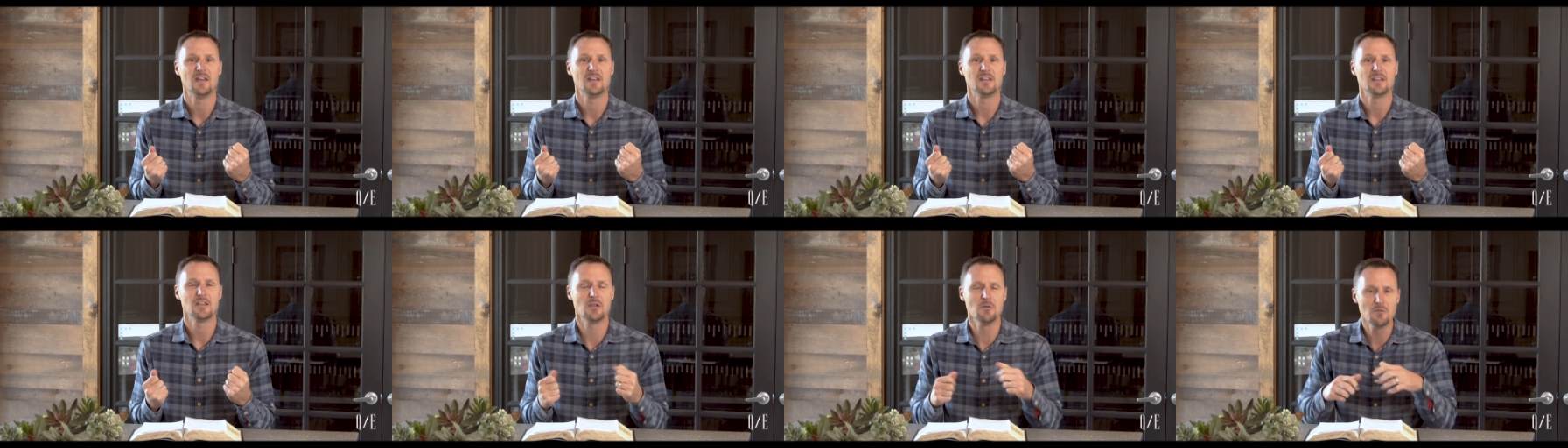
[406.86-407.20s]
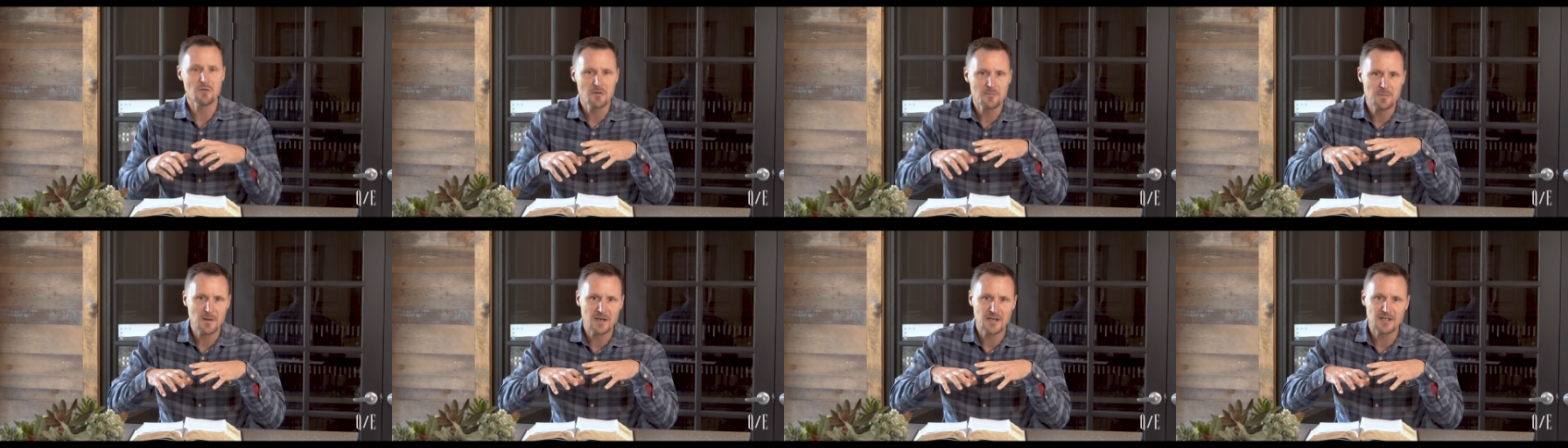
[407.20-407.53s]
You would
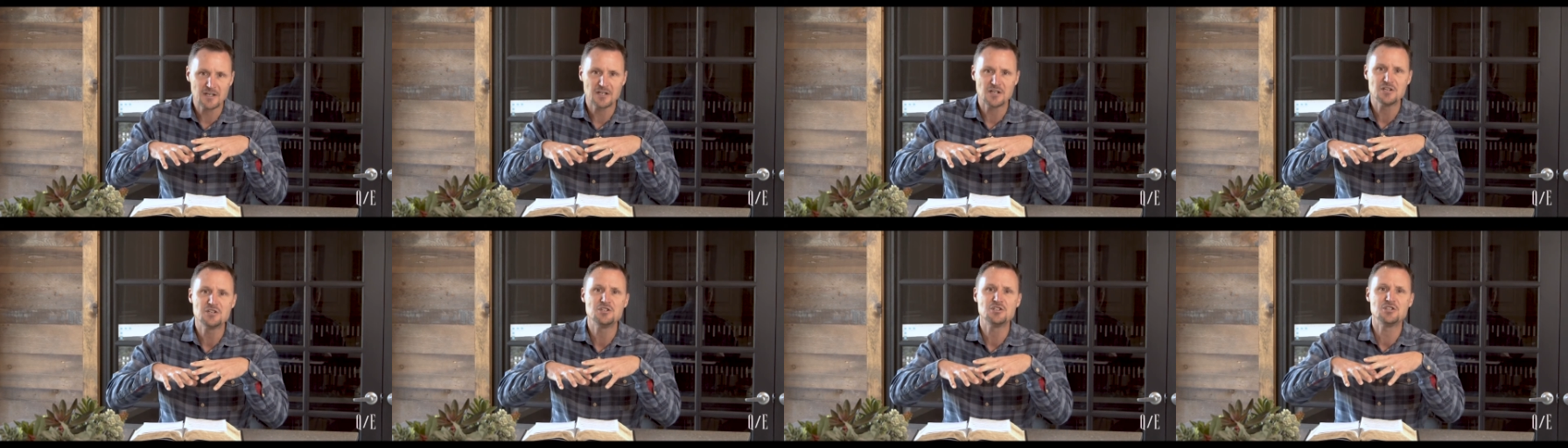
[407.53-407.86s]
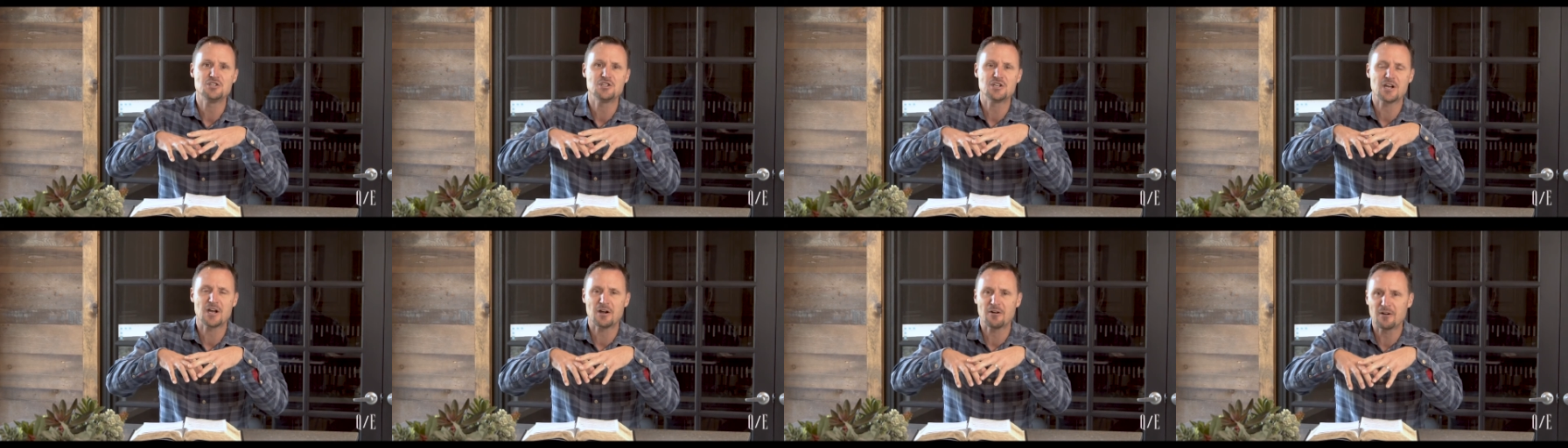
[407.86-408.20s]
have been in a
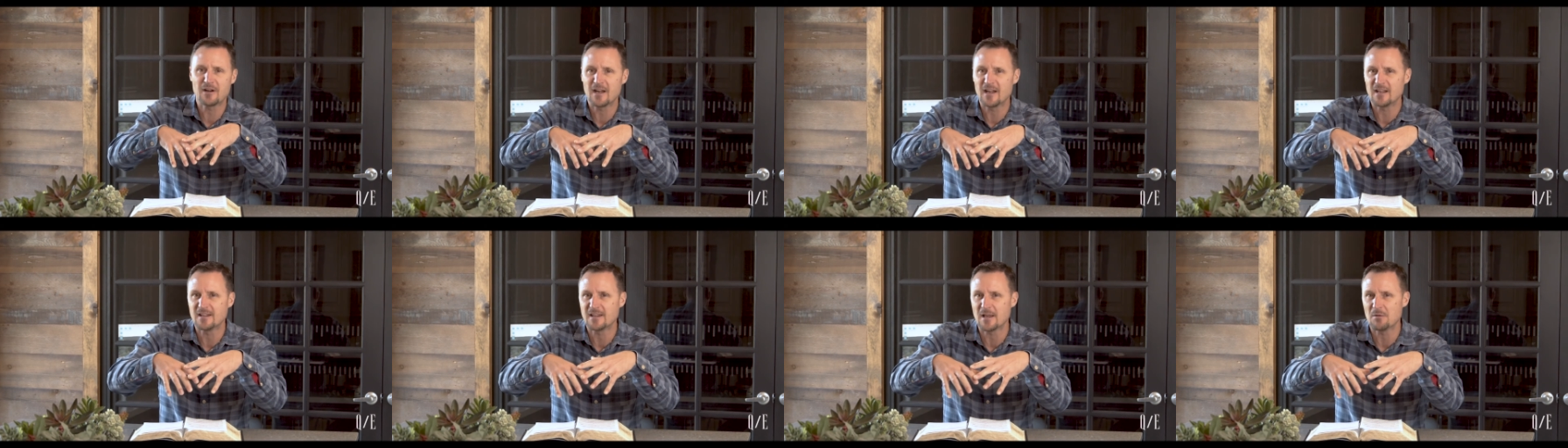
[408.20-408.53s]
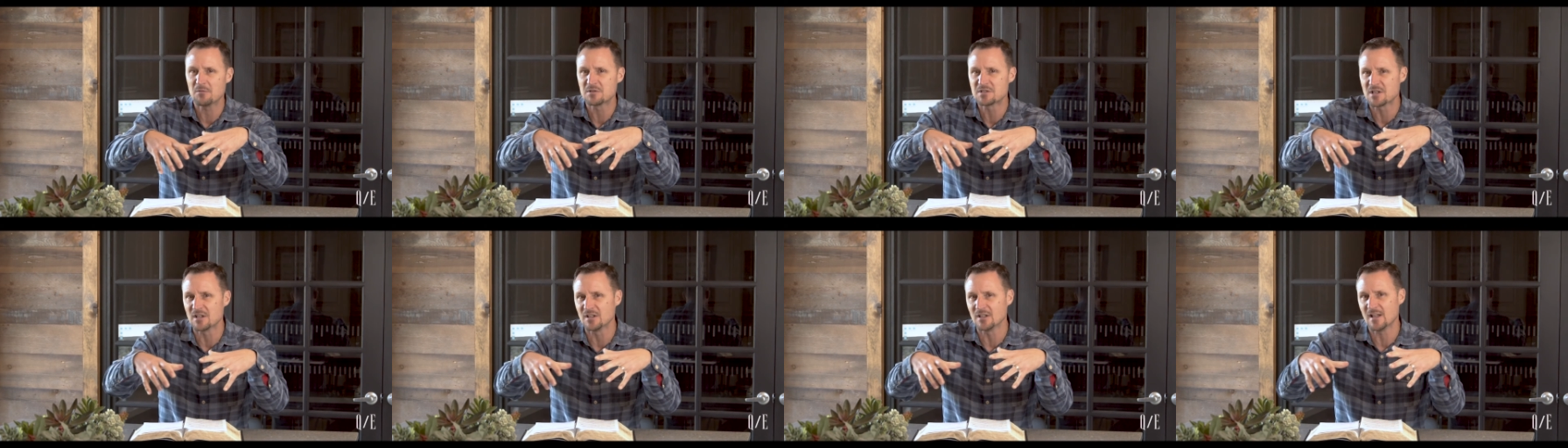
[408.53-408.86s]
chariot that
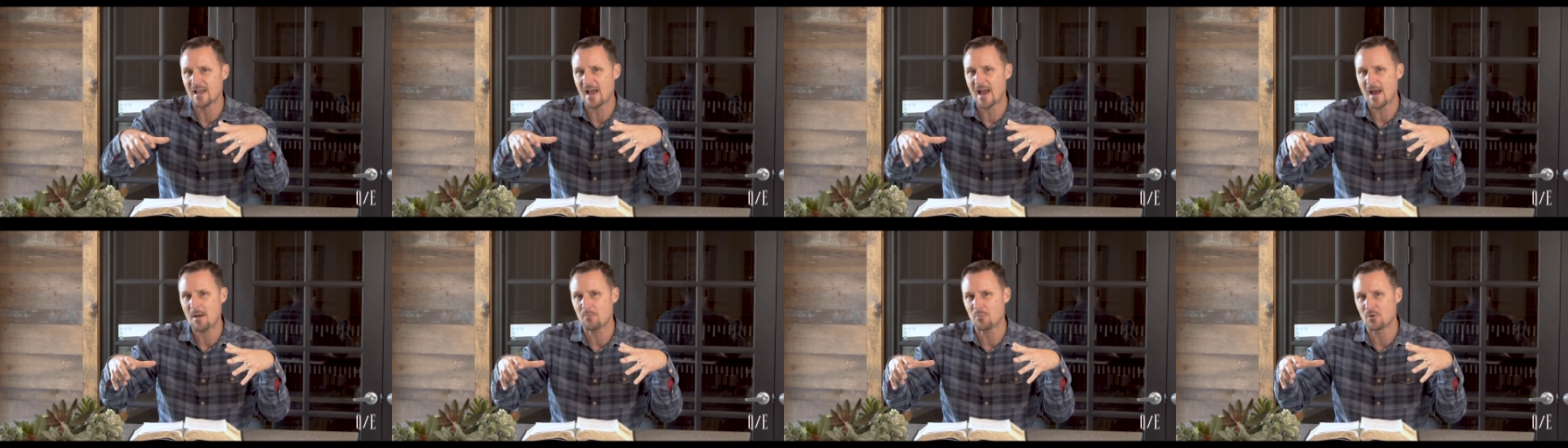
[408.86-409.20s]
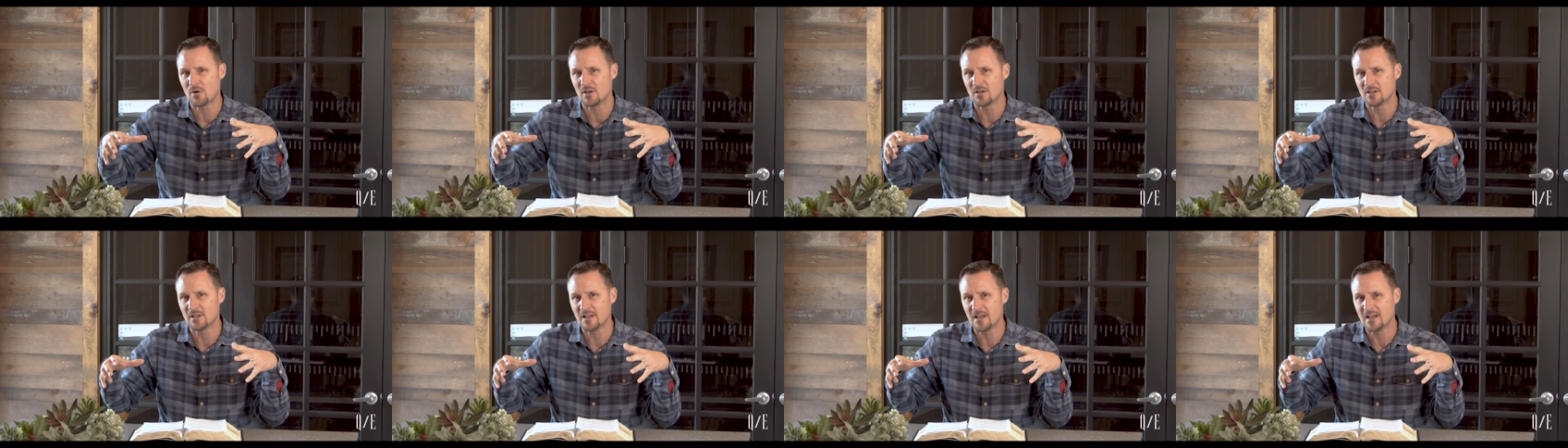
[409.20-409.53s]
was
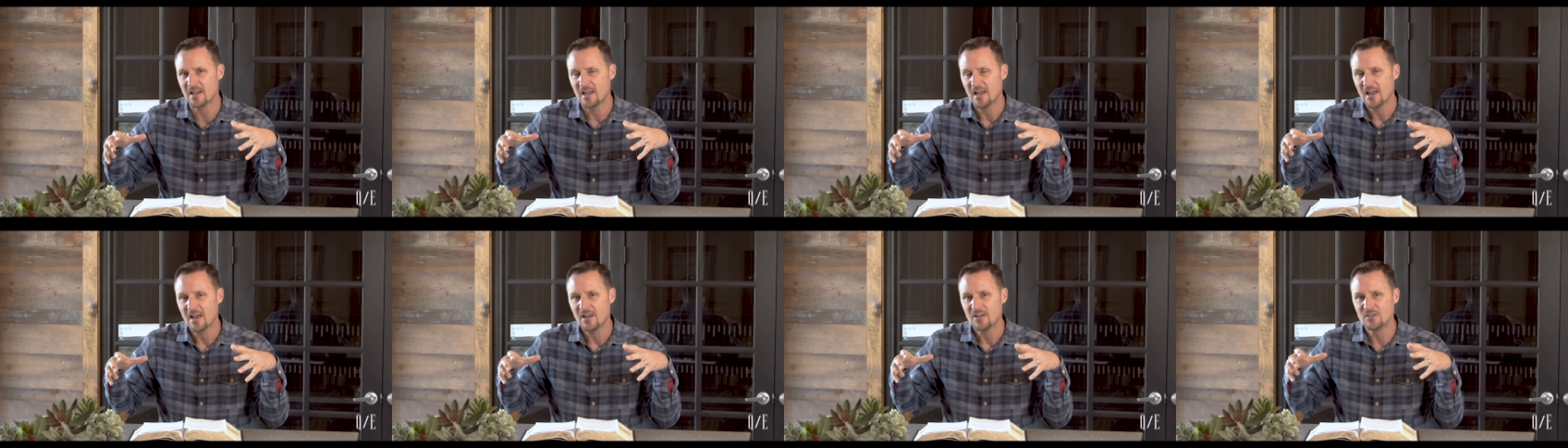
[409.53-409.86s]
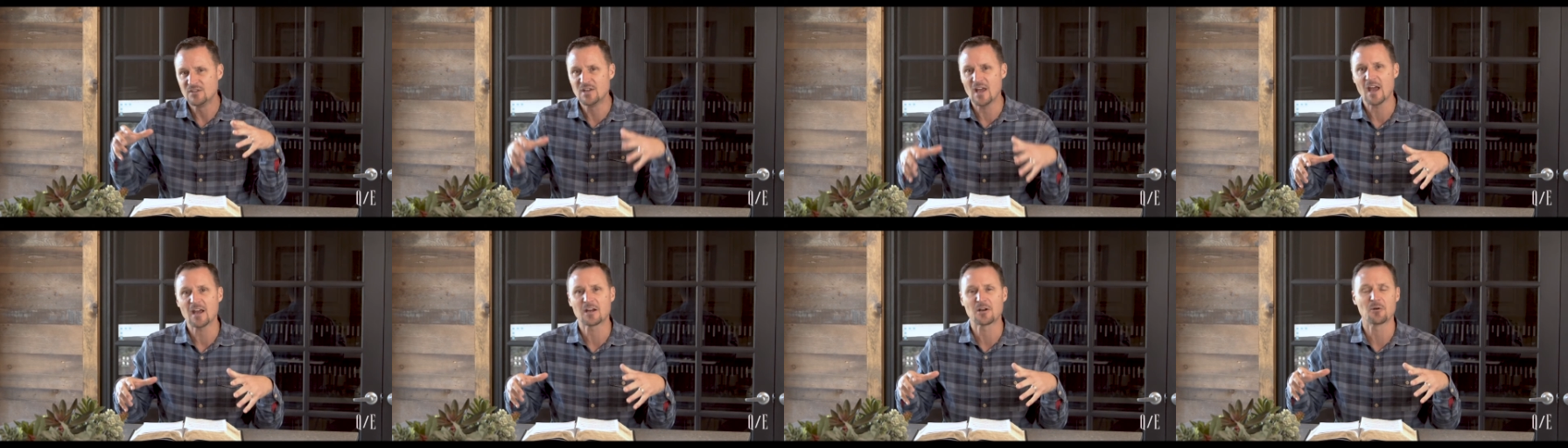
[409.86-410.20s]
elaborately
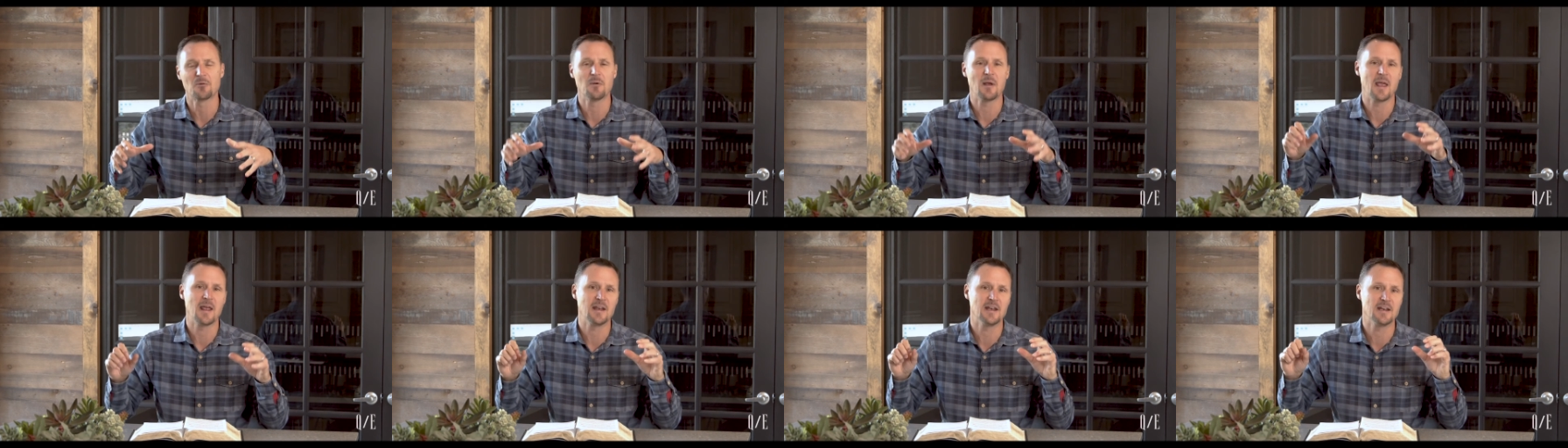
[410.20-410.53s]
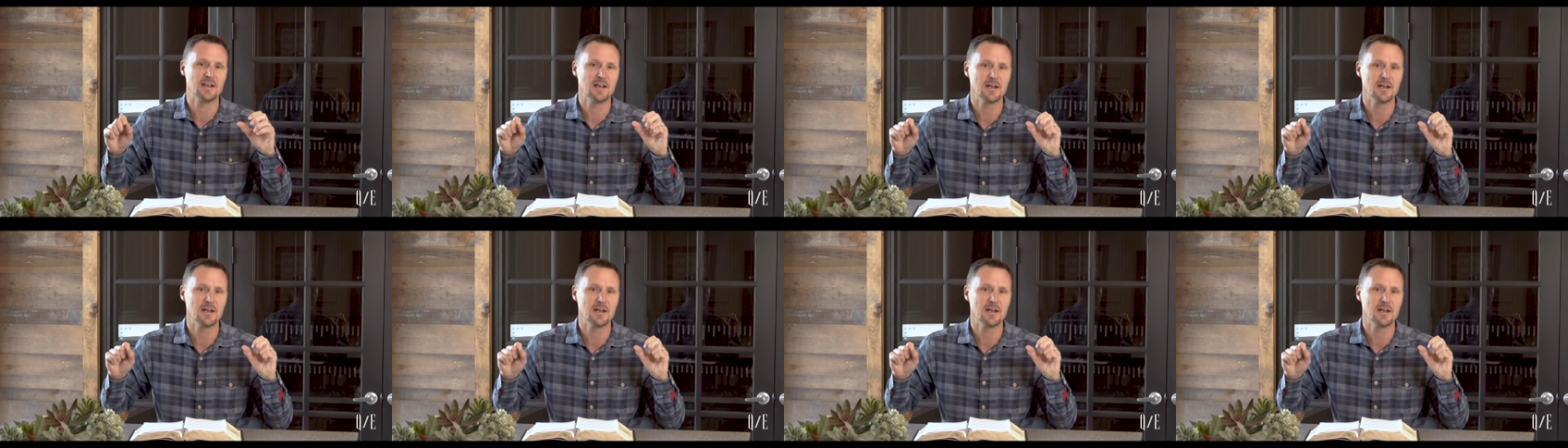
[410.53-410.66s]
decorated,